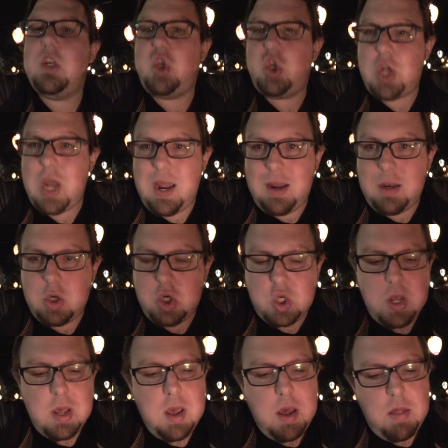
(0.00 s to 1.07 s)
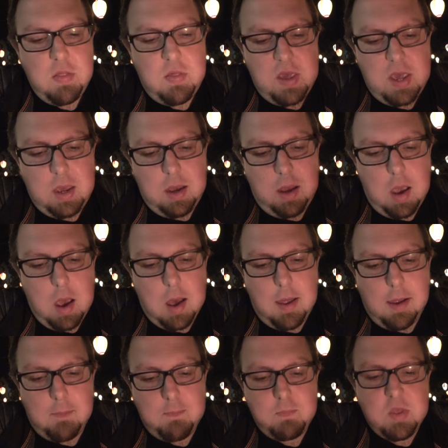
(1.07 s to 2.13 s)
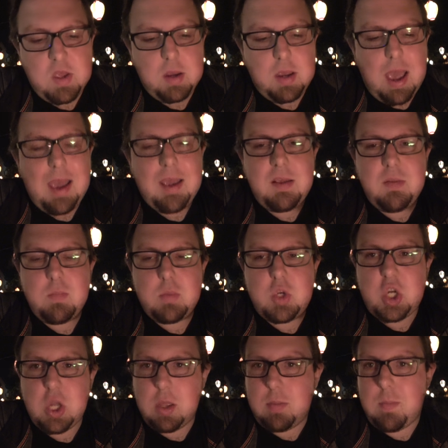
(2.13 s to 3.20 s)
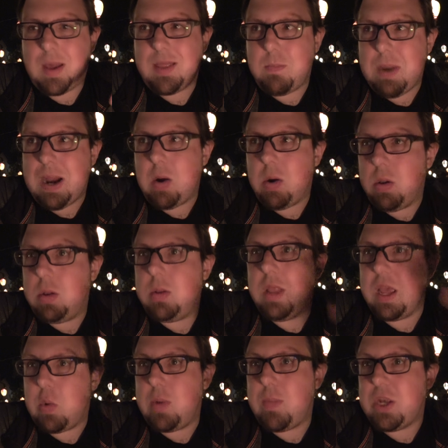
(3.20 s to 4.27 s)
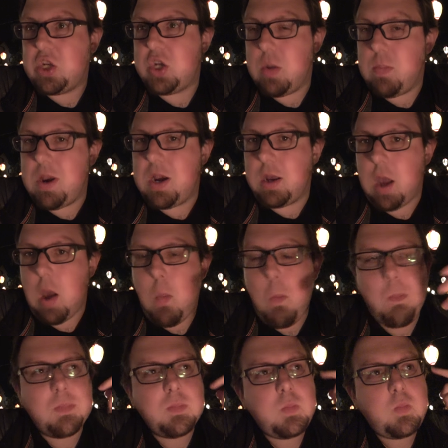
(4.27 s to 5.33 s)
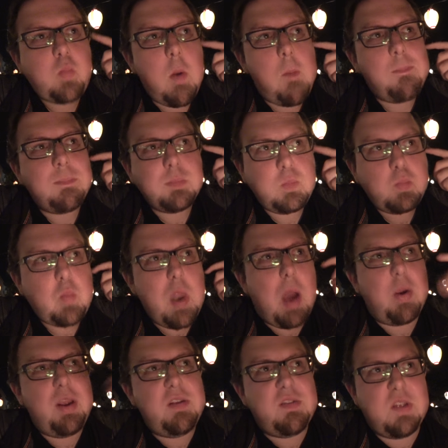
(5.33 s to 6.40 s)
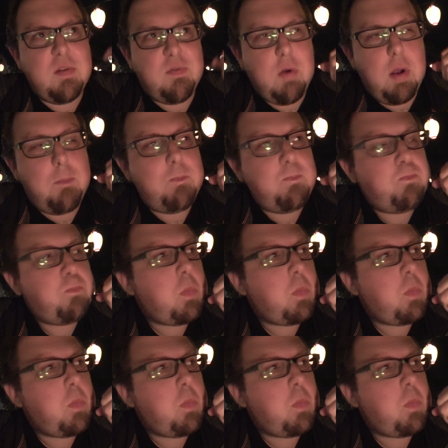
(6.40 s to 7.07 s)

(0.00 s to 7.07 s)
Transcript: they changed the guy chilling by the barrel, like we mentioned a minute ago. Yeah. Now he's different.